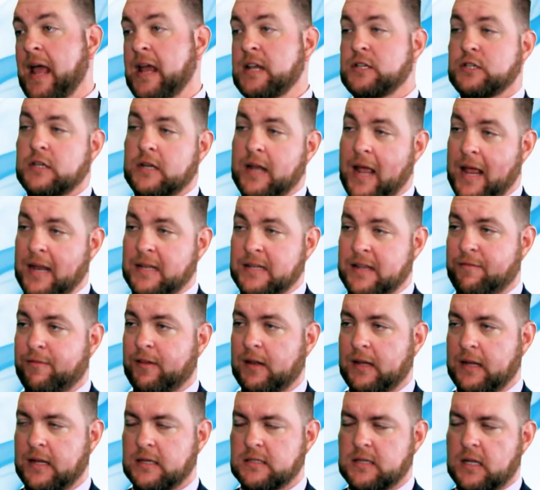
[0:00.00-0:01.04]
agent and
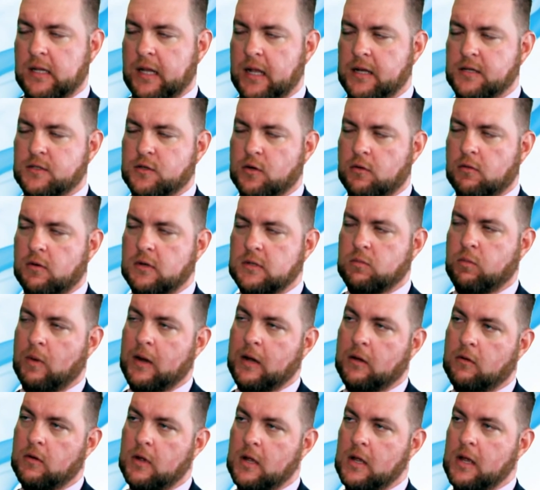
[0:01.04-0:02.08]
definitely as a lessor as
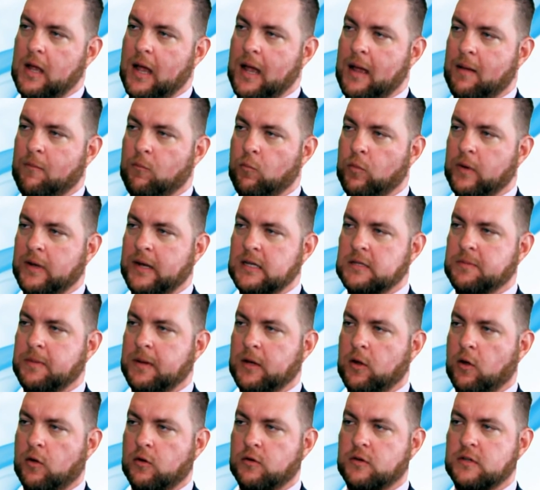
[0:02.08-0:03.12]
well, um, we need to be
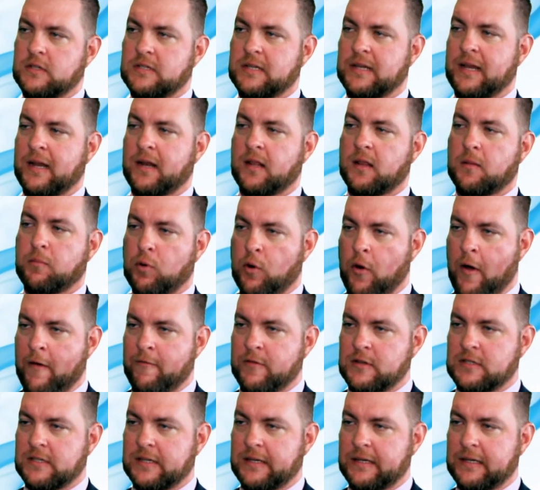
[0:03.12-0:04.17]
conscious again of the
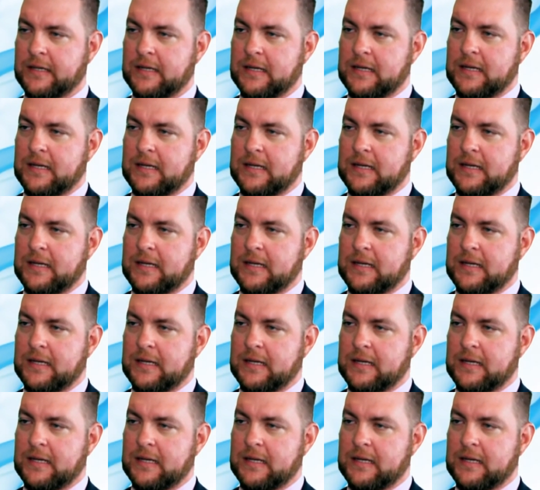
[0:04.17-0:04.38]
privacy,